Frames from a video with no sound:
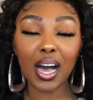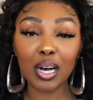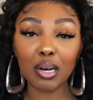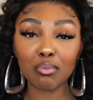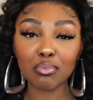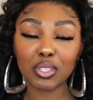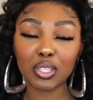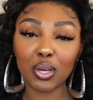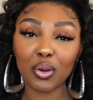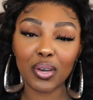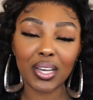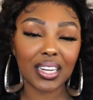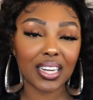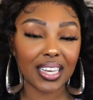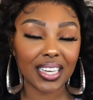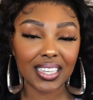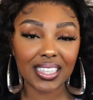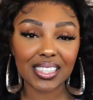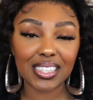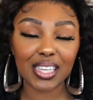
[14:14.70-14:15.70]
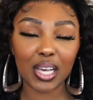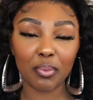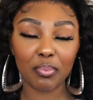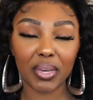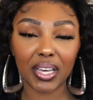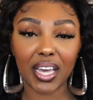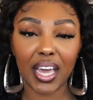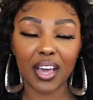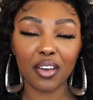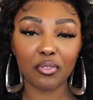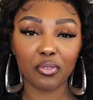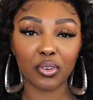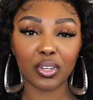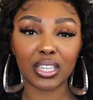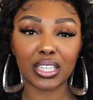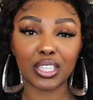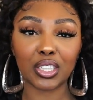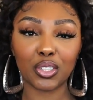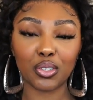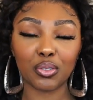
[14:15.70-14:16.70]
So it is a big head
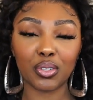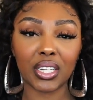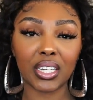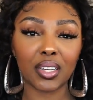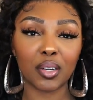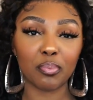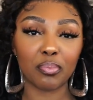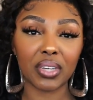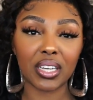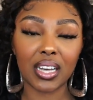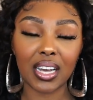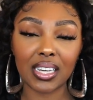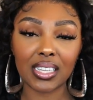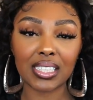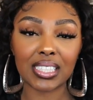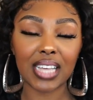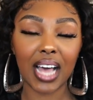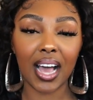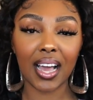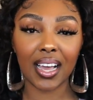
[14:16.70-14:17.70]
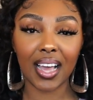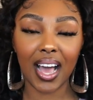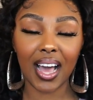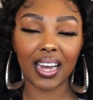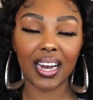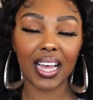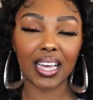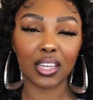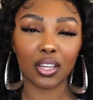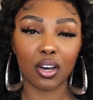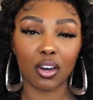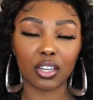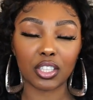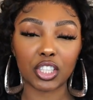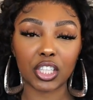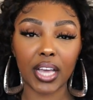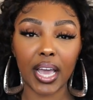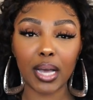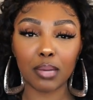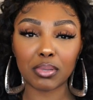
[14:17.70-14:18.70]
friendly unit because I got a
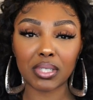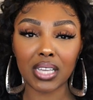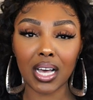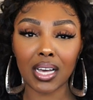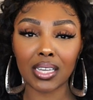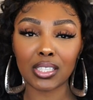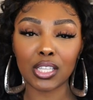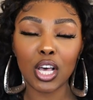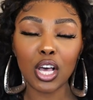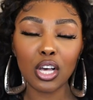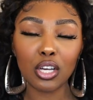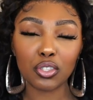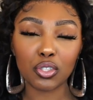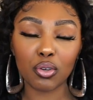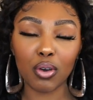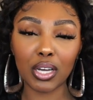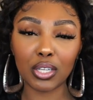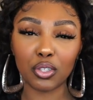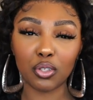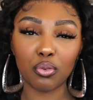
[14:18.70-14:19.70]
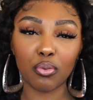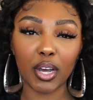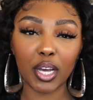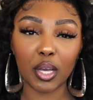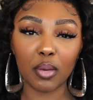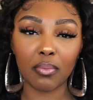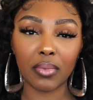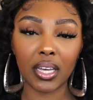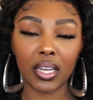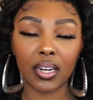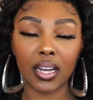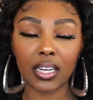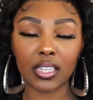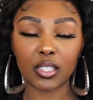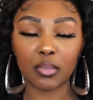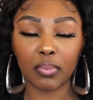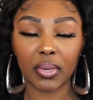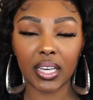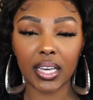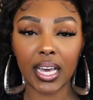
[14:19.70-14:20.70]
large cap size. So I do recommend
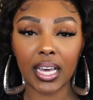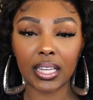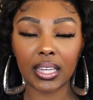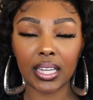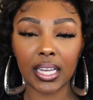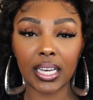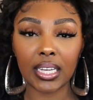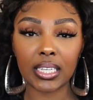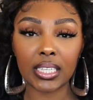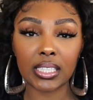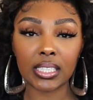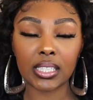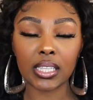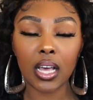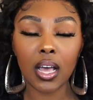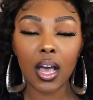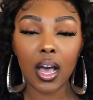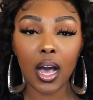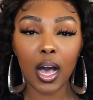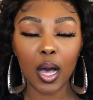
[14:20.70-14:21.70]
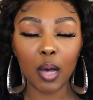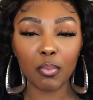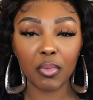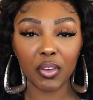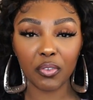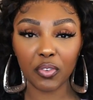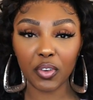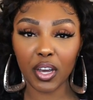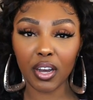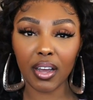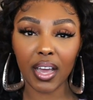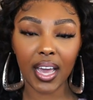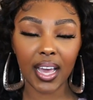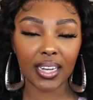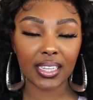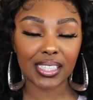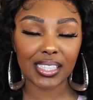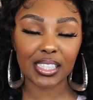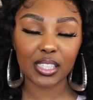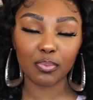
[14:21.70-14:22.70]
us big head ladies, if your head
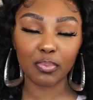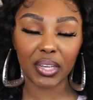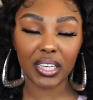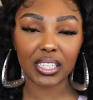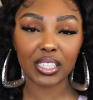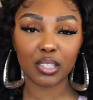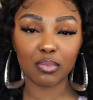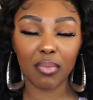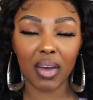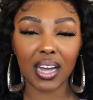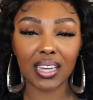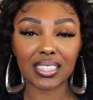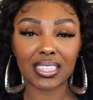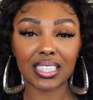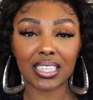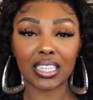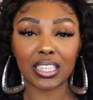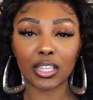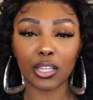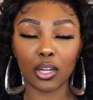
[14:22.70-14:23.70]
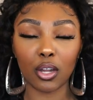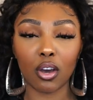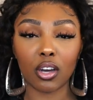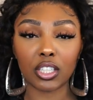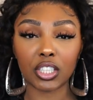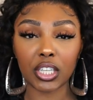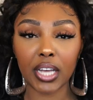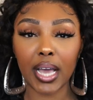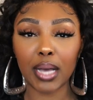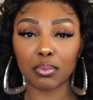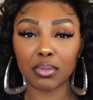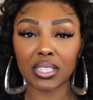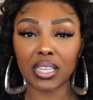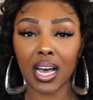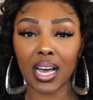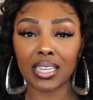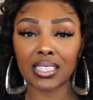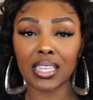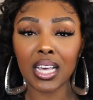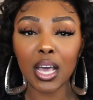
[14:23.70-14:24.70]
is as big as mine, to get the large cap
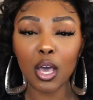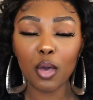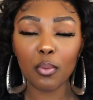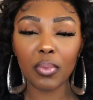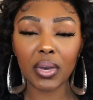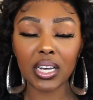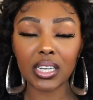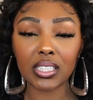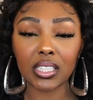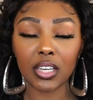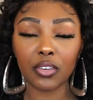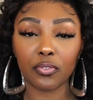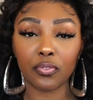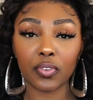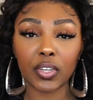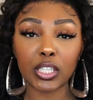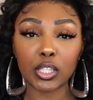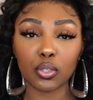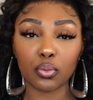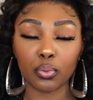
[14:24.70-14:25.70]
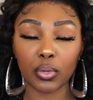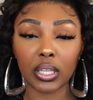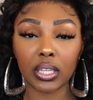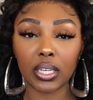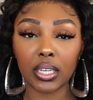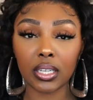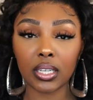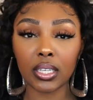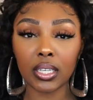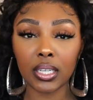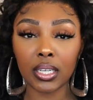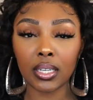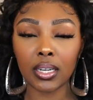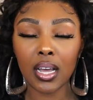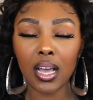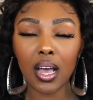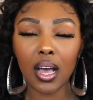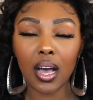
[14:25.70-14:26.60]
size because it fits really good.